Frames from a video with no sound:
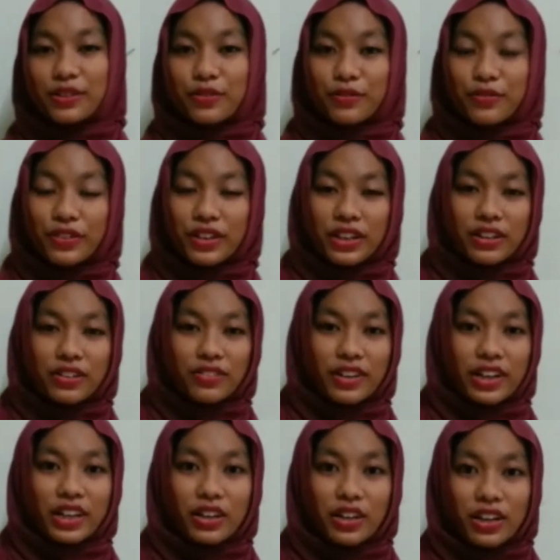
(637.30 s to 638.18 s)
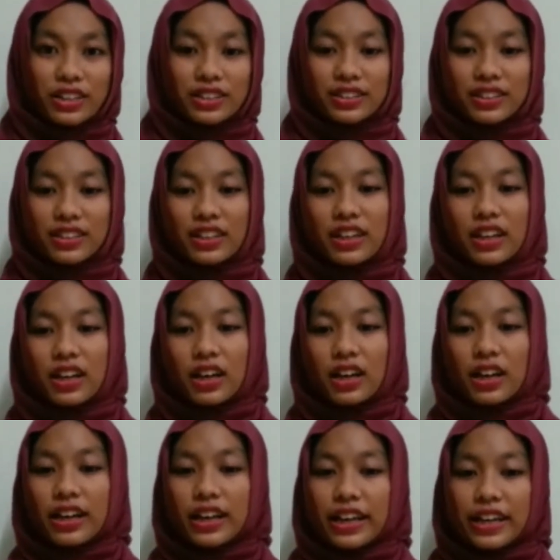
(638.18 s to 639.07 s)
with record
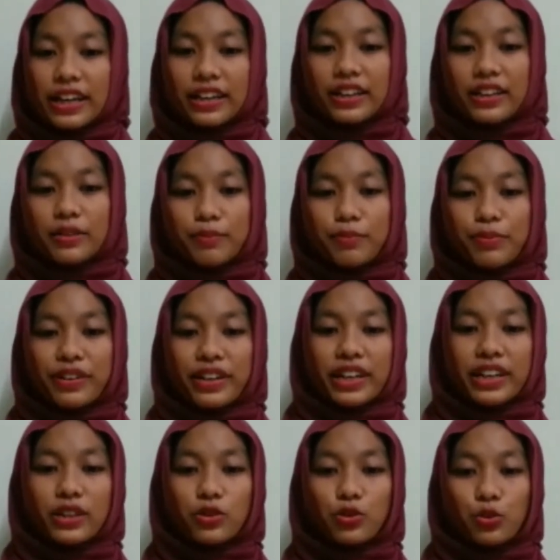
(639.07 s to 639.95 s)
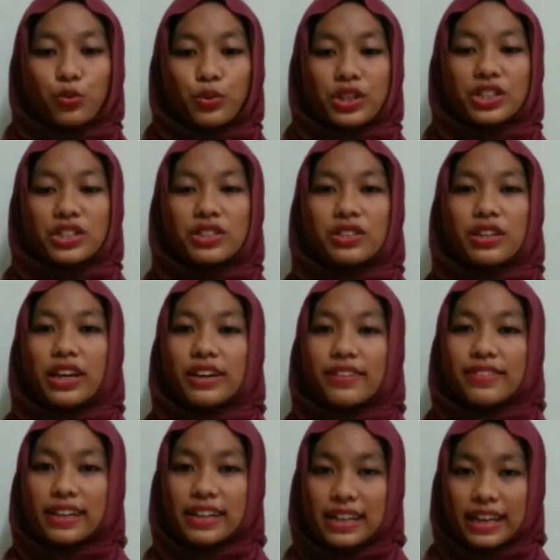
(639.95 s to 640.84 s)
in the period to which they
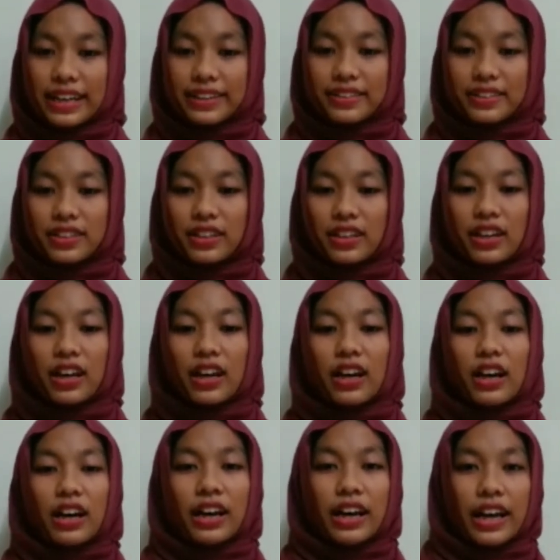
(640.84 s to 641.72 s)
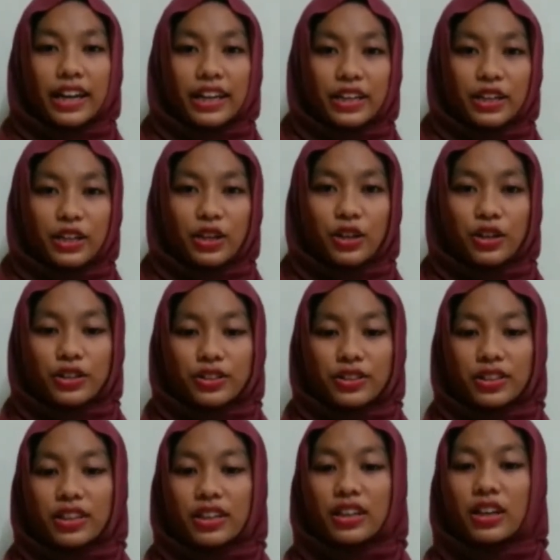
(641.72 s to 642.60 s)
relate, and not
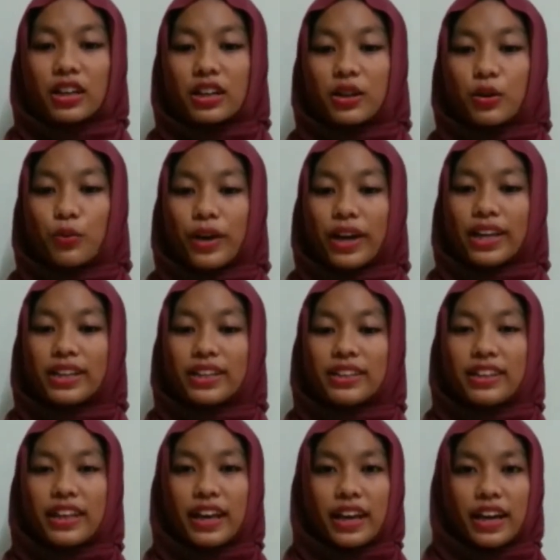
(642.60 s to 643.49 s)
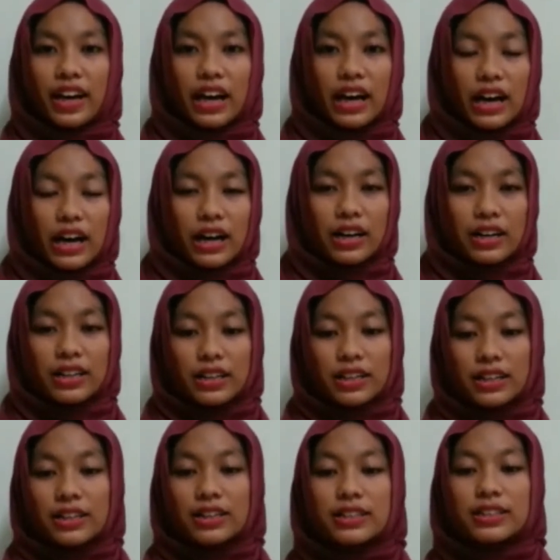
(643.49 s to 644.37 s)
when they are
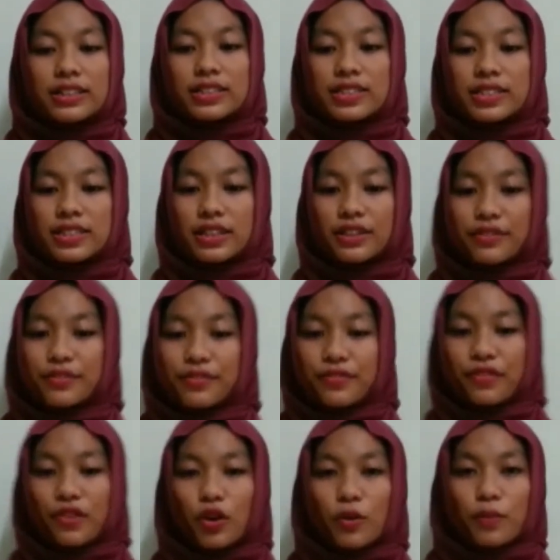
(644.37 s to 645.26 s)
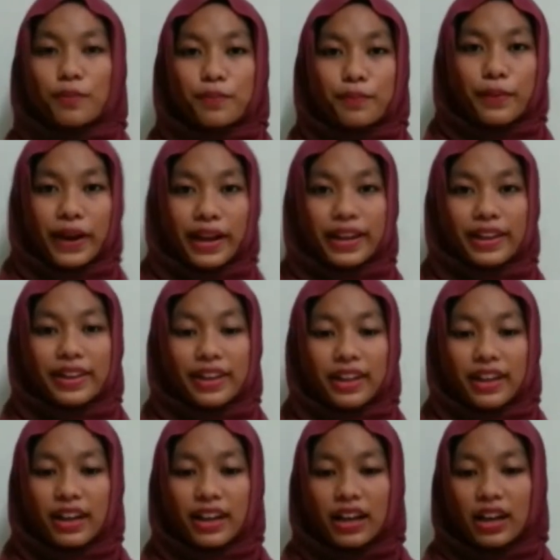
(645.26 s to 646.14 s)
reserved or paid.
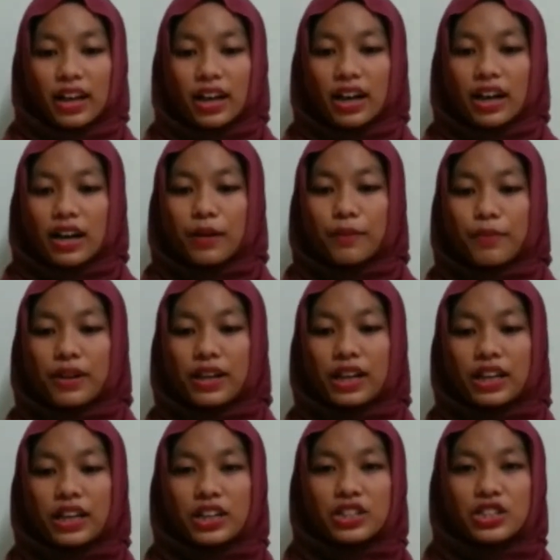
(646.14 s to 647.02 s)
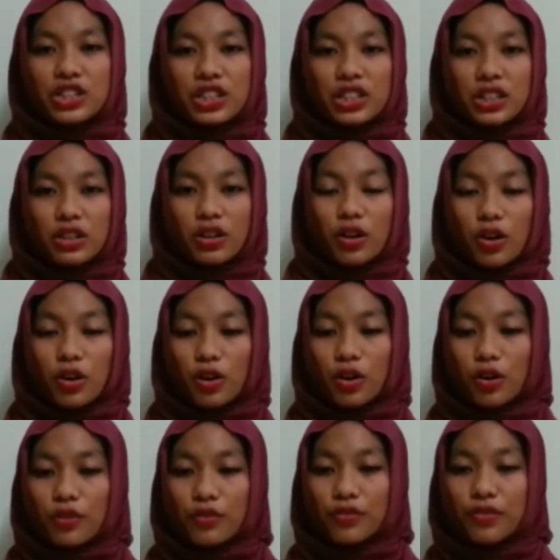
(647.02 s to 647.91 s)
Application
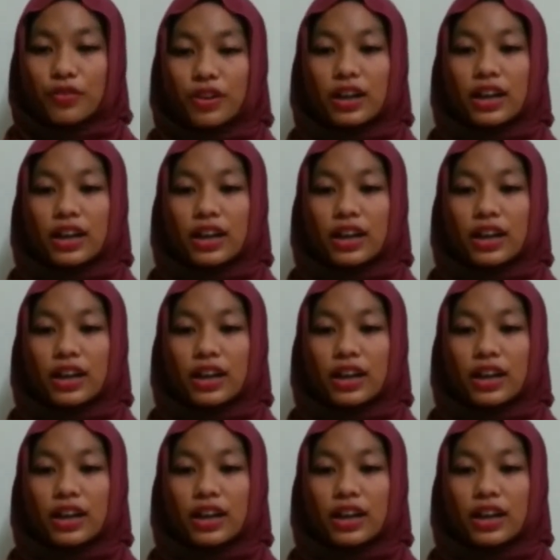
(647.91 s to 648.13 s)
of